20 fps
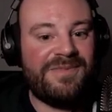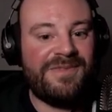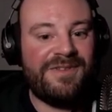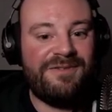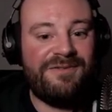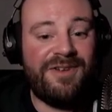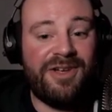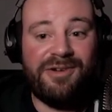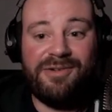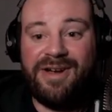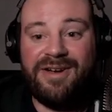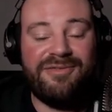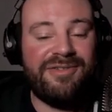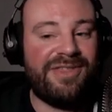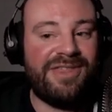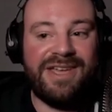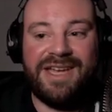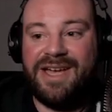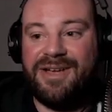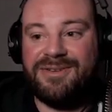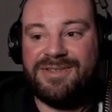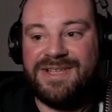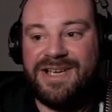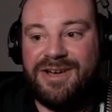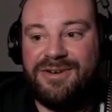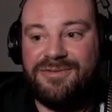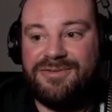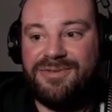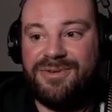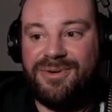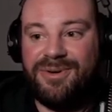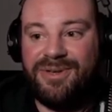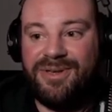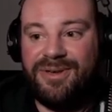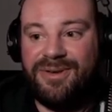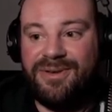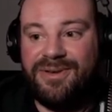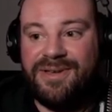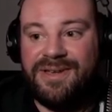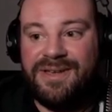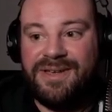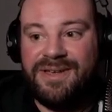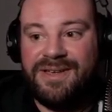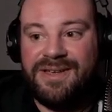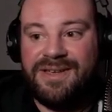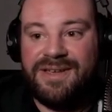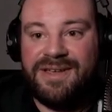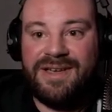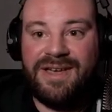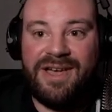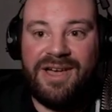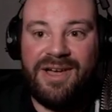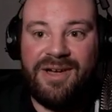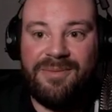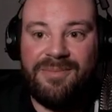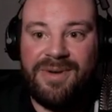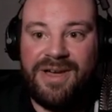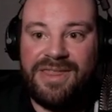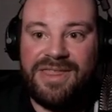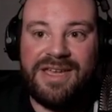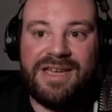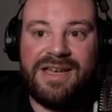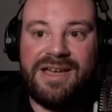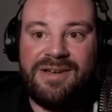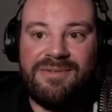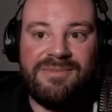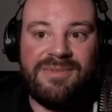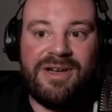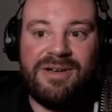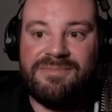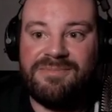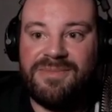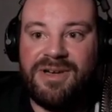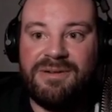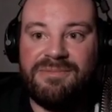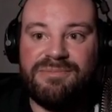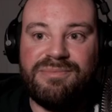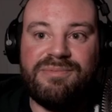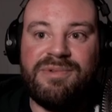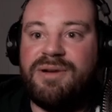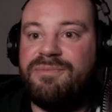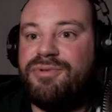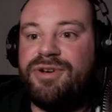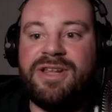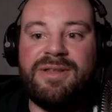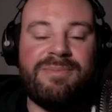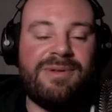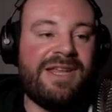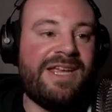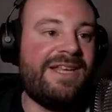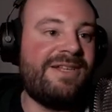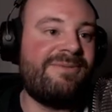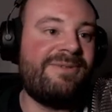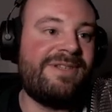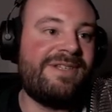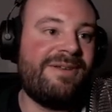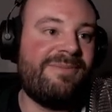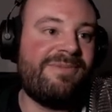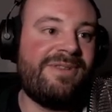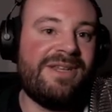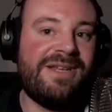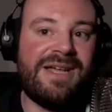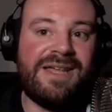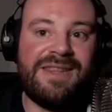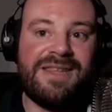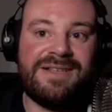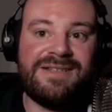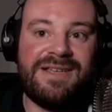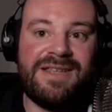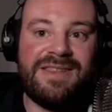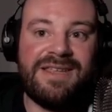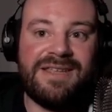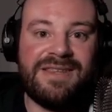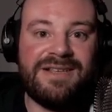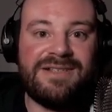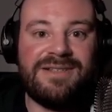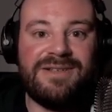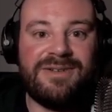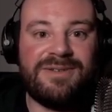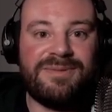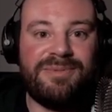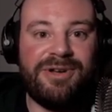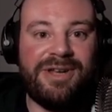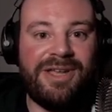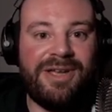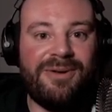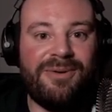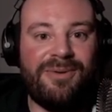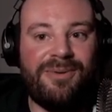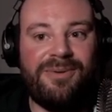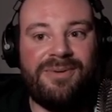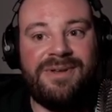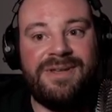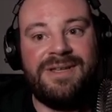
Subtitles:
figure everything else out for you. I think I'm pretty pleased with something like this. I think this looks pretty cool.